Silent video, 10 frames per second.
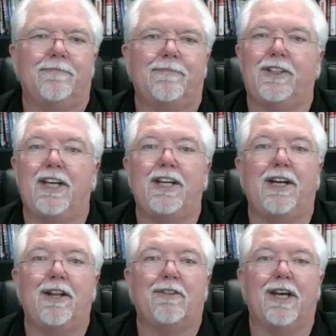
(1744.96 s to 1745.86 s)
If you need
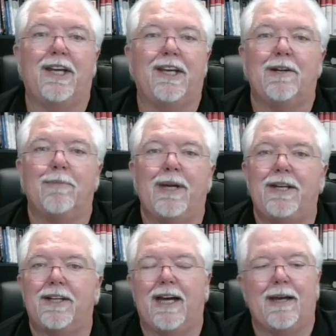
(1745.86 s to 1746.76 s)
anything in the
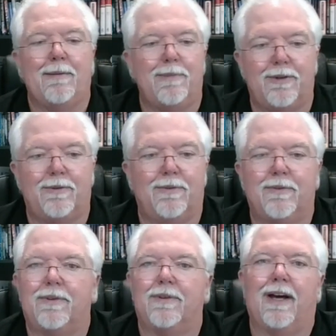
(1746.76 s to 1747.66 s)
meantime, you,
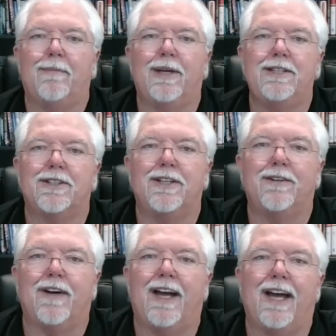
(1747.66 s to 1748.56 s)
I'm easy to
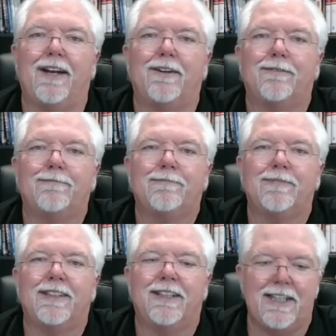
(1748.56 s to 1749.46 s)
find,
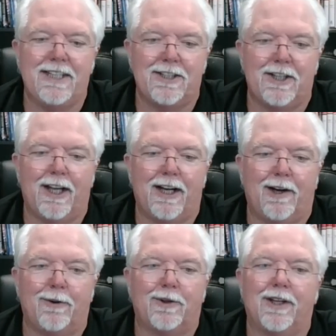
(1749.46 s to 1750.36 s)
easy to get a
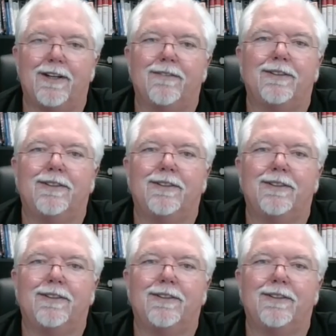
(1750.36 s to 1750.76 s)
hold of.